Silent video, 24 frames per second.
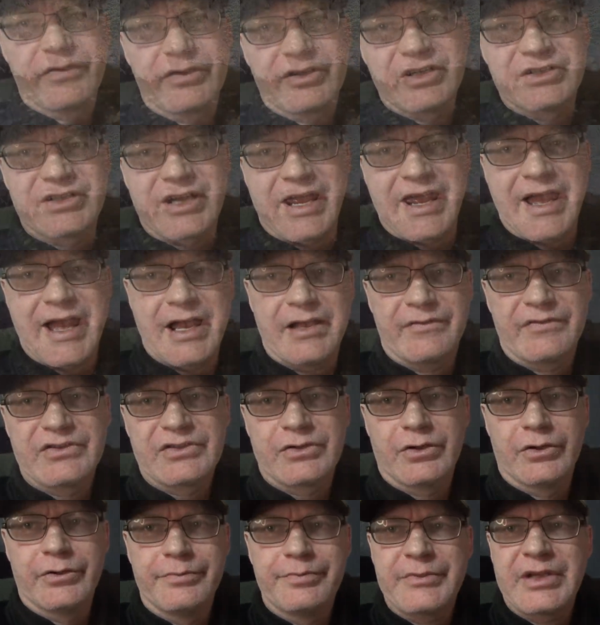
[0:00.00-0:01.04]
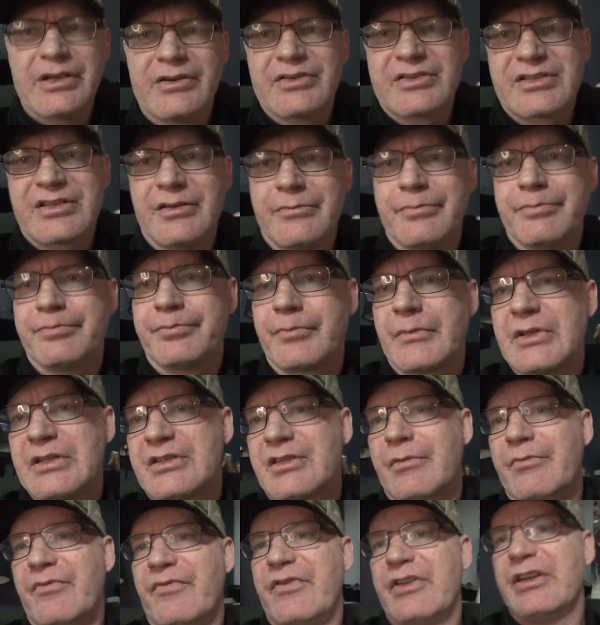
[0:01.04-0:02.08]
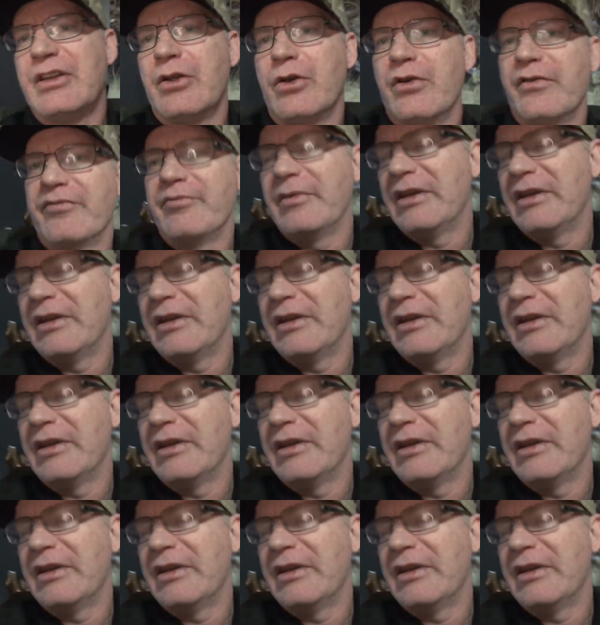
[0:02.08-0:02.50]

footage I have. So here's some some video of